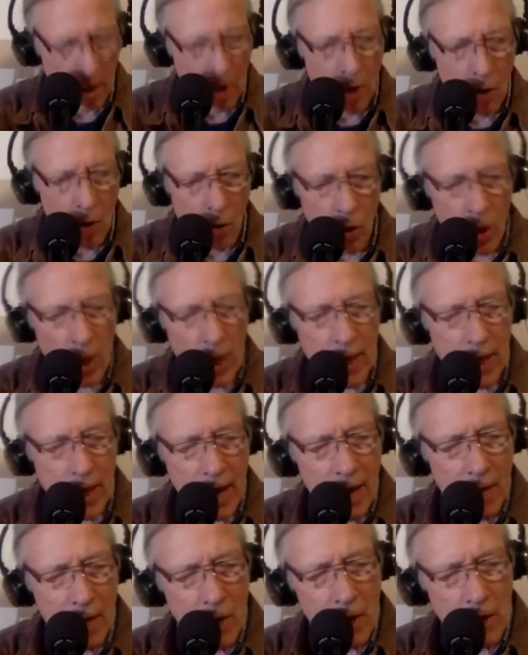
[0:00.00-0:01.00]
When
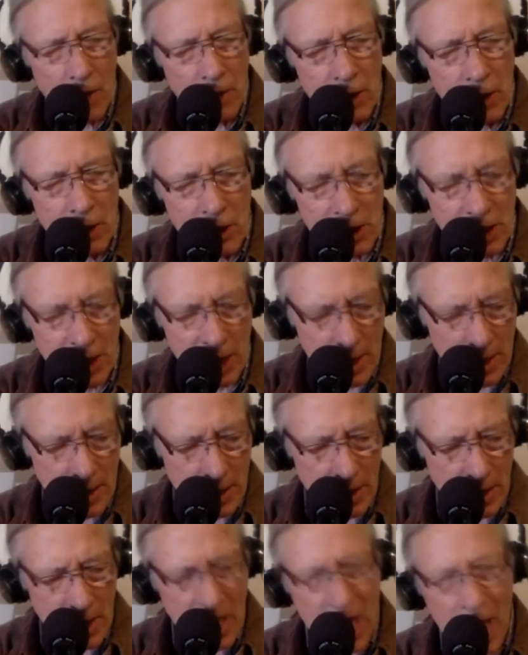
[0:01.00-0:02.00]
I was in
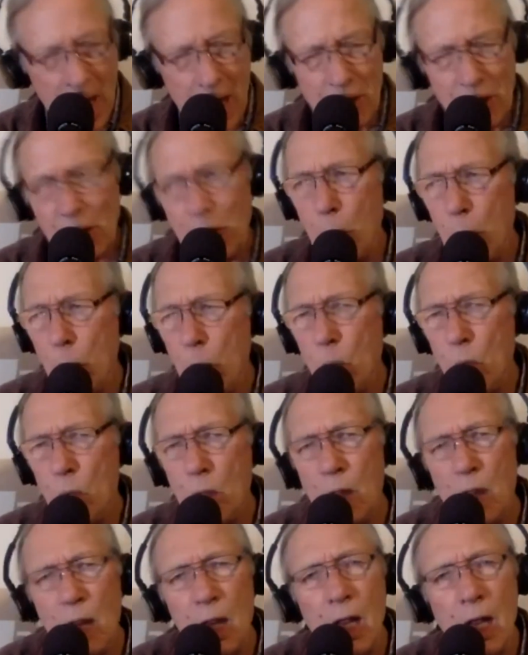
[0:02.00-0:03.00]
Sunday
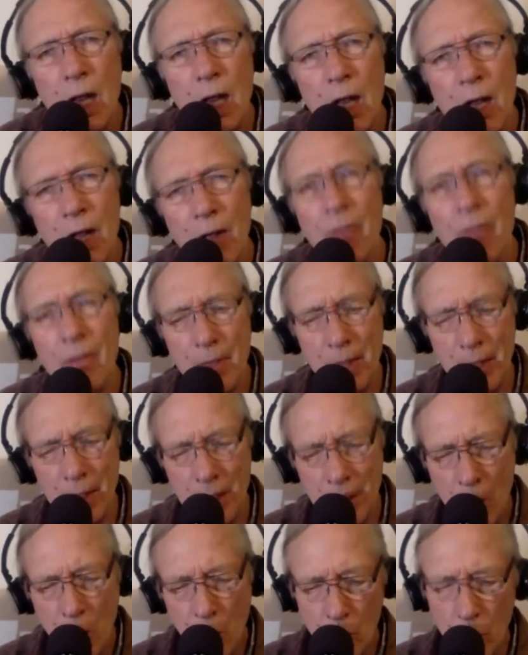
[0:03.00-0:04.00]
school,
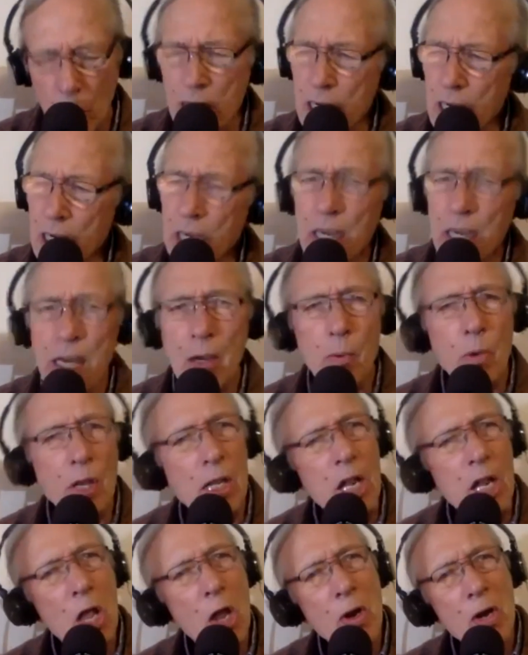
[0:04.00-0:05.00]
we would
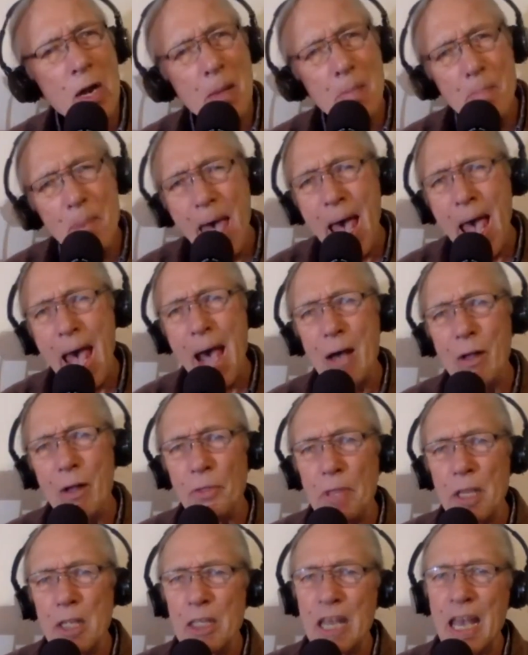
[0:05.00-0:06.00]
learn
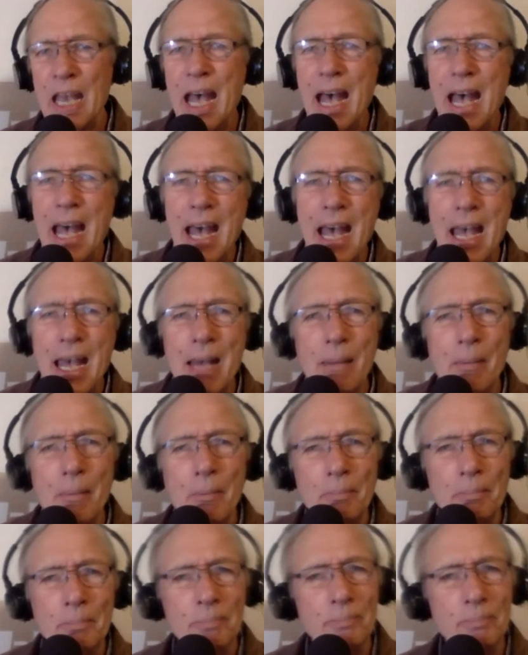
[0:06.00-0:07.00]
about the
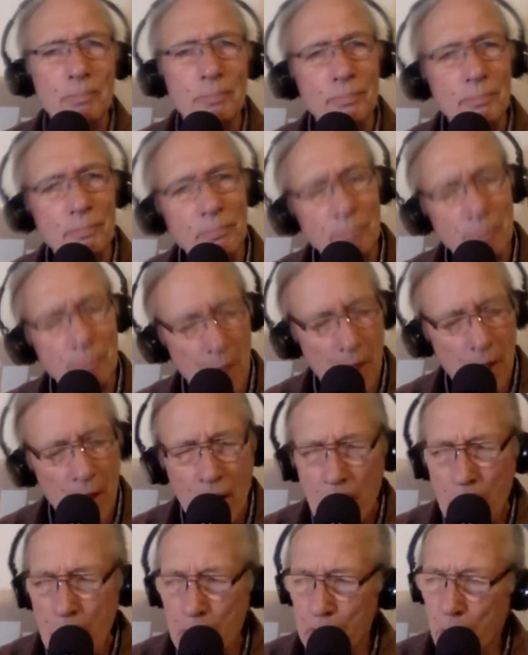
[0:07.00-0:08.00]
time
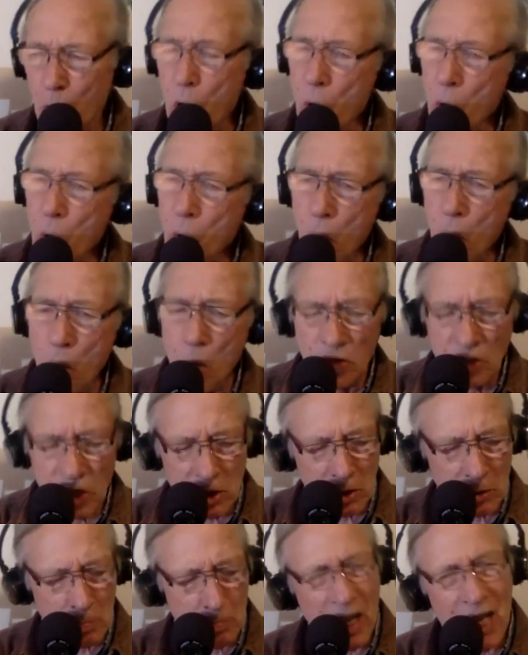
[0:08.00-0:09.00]

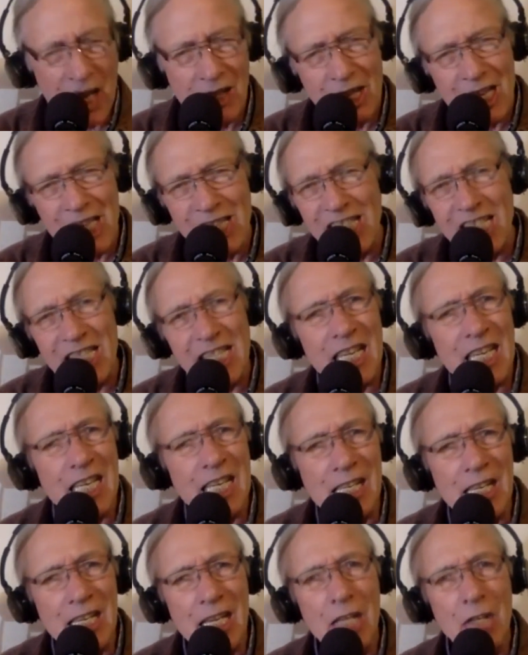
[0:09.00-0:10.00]
Moses split the sea
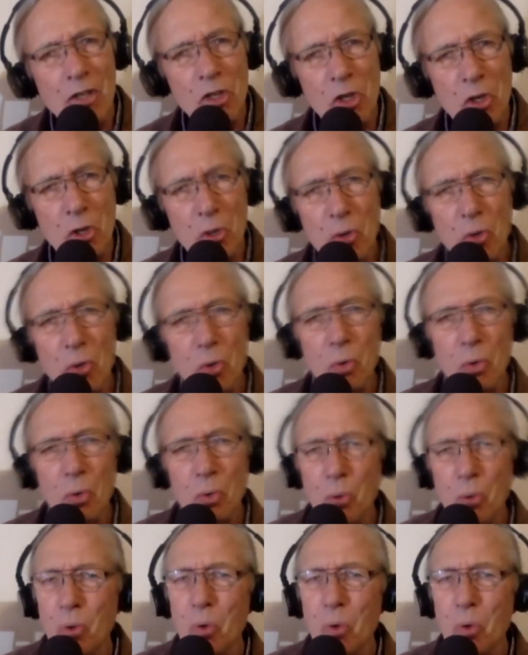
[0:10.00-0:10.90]
in two